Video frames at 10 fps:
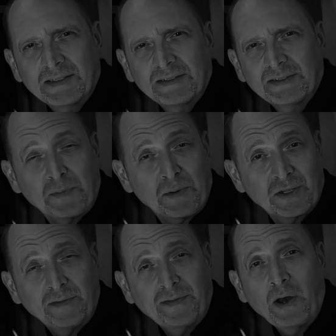
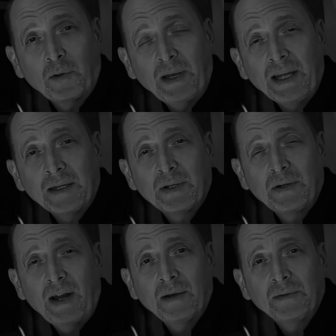Suspicion of foul play had been
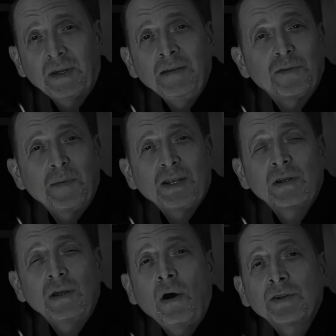aroused,
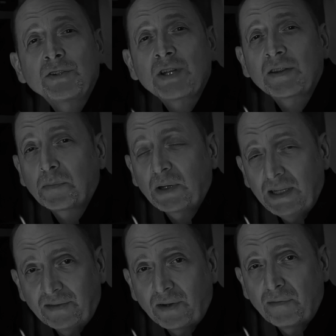information lodged at the
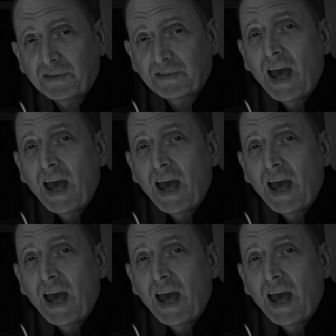police office,